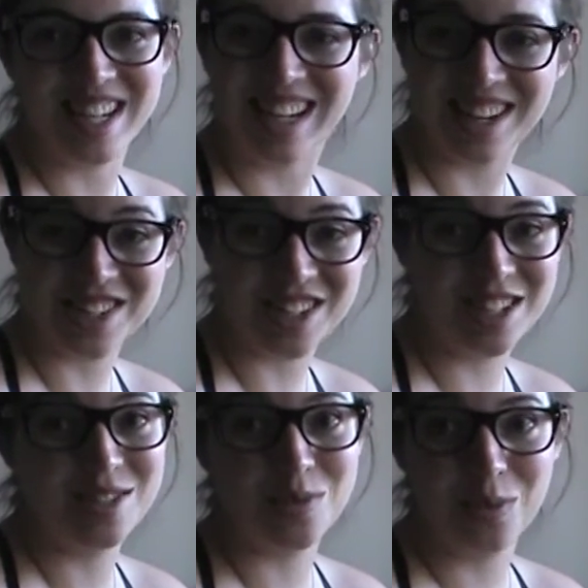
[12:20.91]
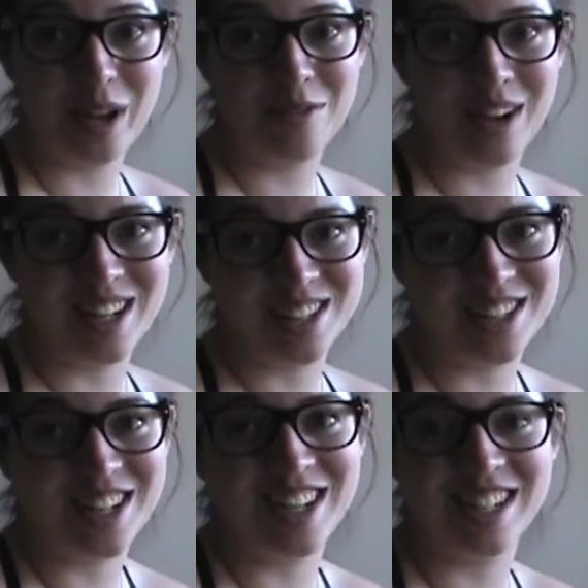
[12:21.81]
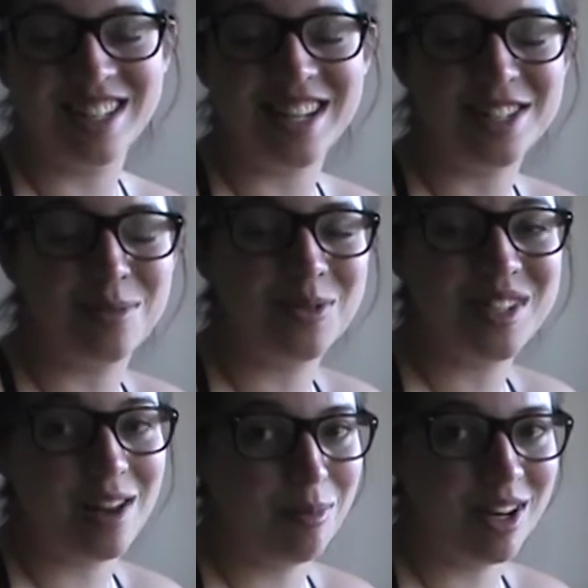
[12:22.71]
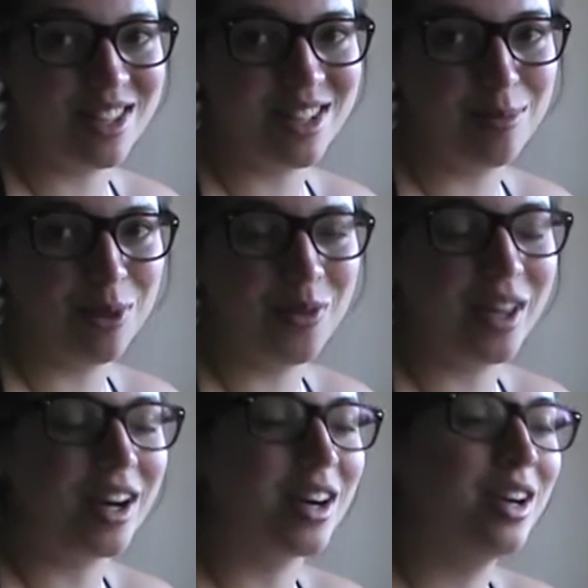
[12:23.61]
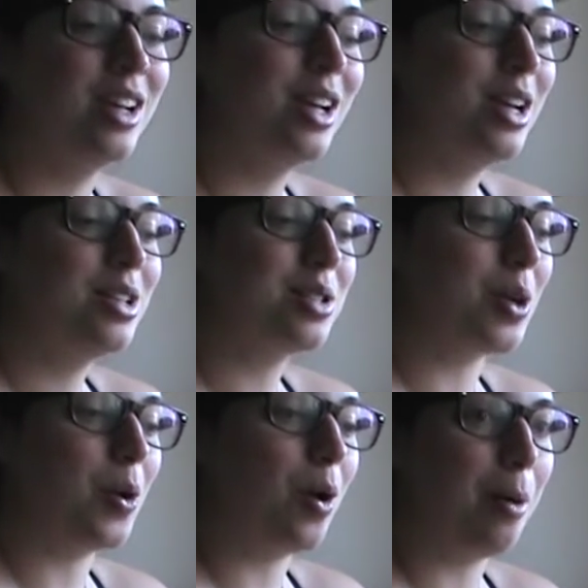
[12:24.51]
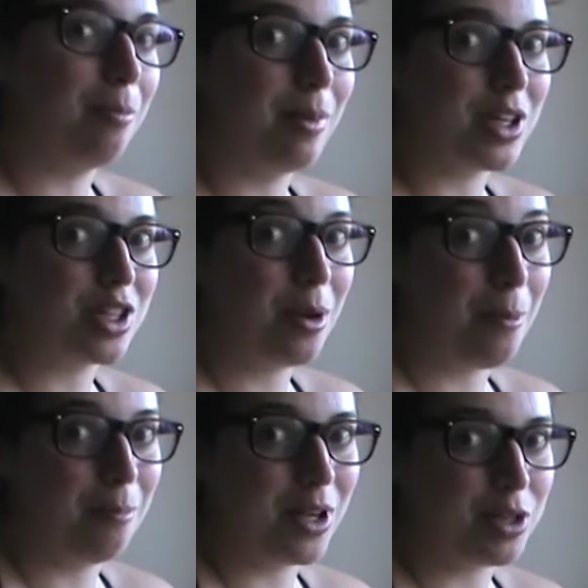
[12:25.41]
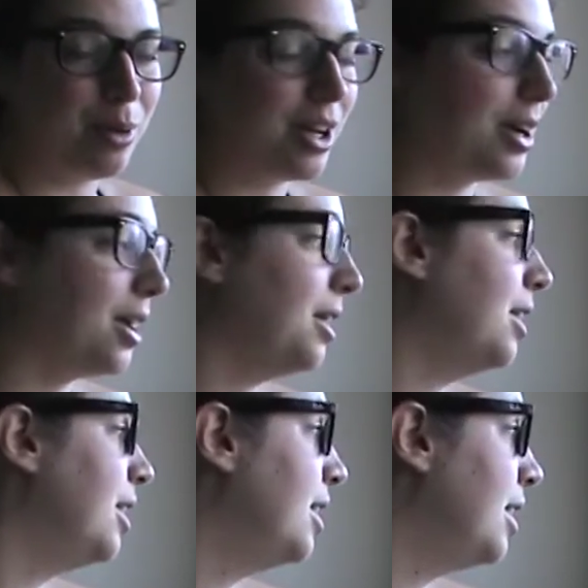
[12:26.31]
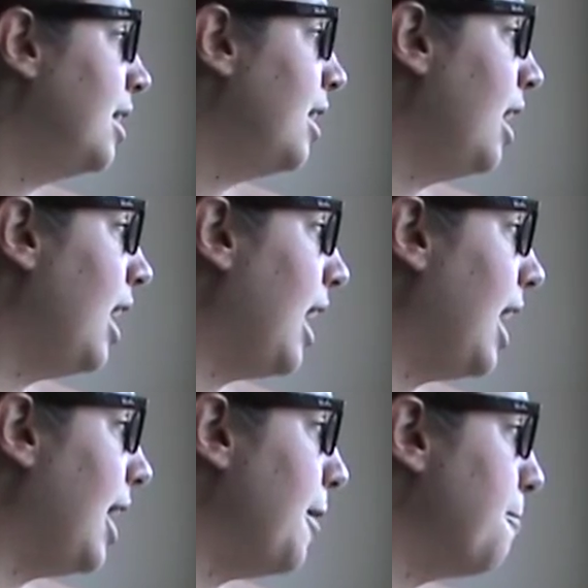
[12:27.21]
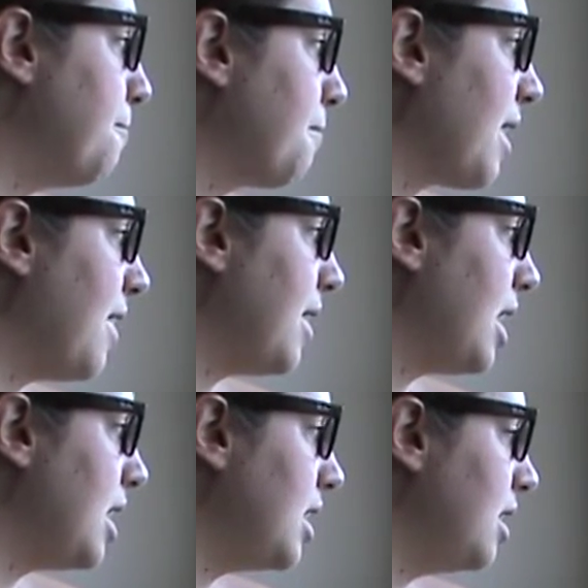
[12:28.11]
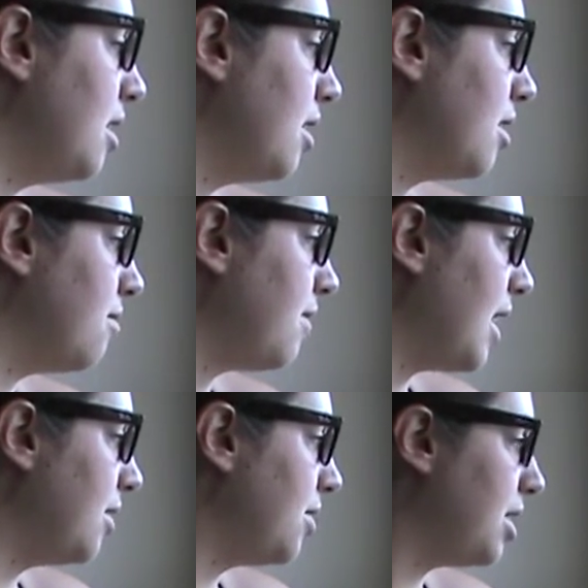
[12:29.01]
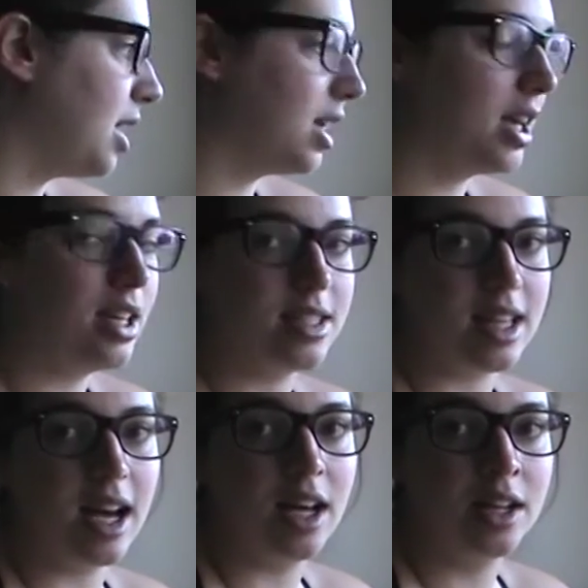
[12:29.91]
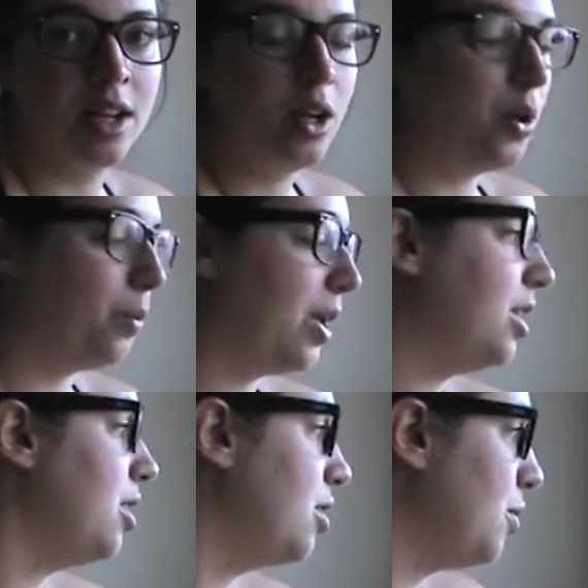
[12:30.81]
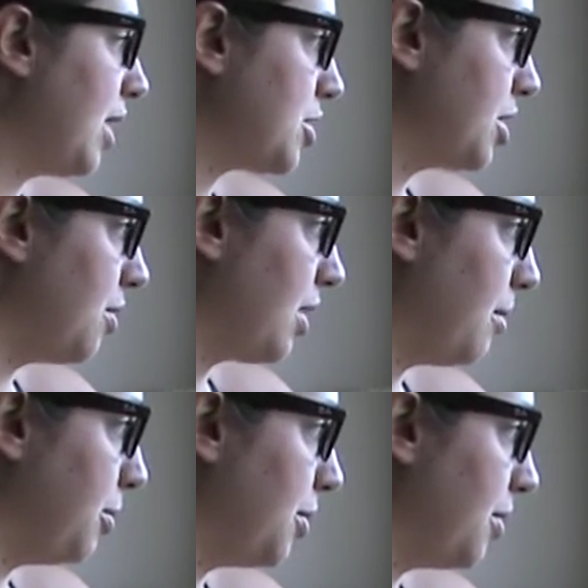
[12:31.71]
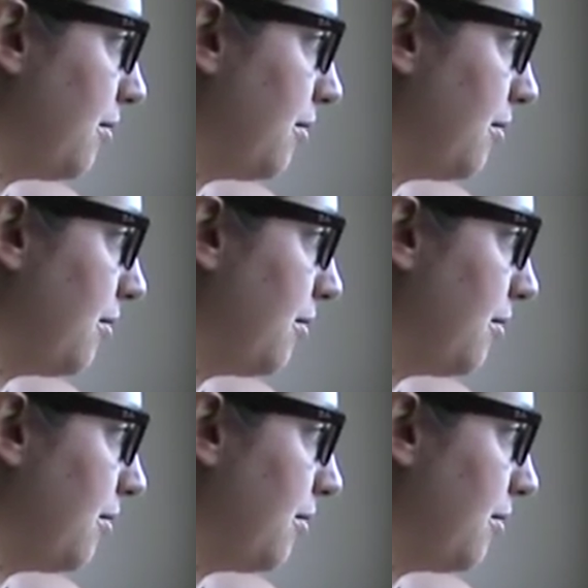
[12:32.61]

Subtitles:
connection is way faster and it takes about 10 minutes to upload there. So much, much better. And then the final thing is that when you actually go to upload your